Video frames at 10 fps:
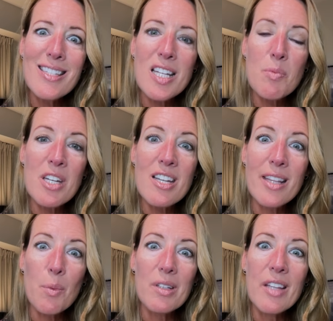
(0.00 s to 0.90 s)
suspicion
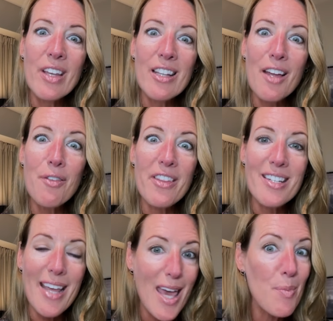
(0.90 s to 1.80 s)
that we're leaving life on the
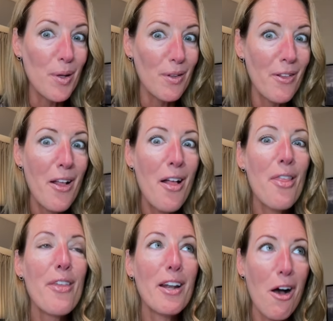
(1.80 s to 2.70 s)
table
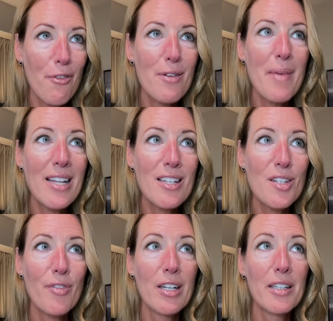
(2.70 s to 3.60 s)
that often makes
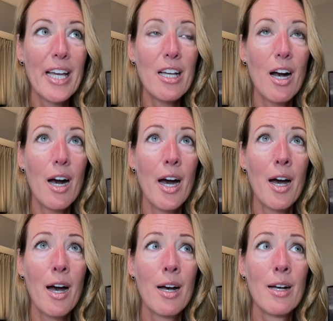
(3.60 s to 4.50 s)
us feel like,
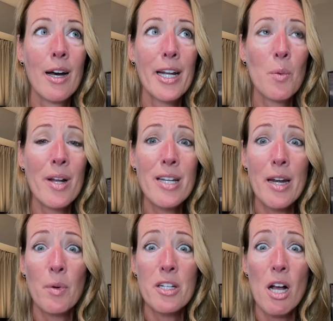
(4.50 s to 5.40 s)
oh, I don't want to, I
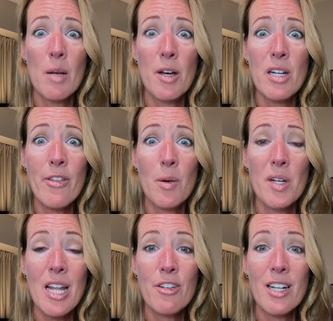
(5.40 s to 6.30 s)
don't want to talk about death. I don't
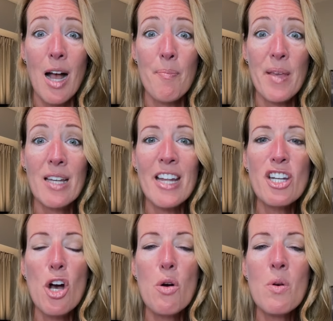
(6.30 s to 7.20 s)
want death to come, because I
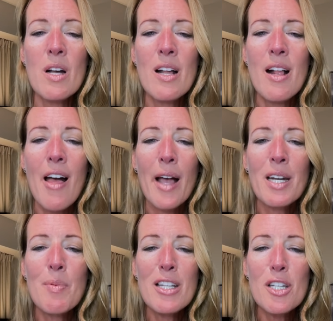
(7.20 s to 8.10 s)
know I'm
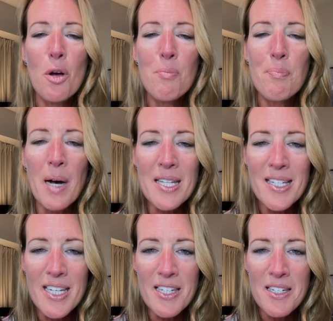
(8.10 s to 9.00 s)
going to be so
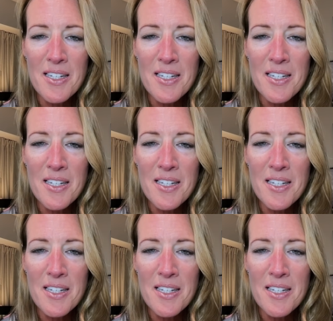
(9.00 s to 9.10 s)
busted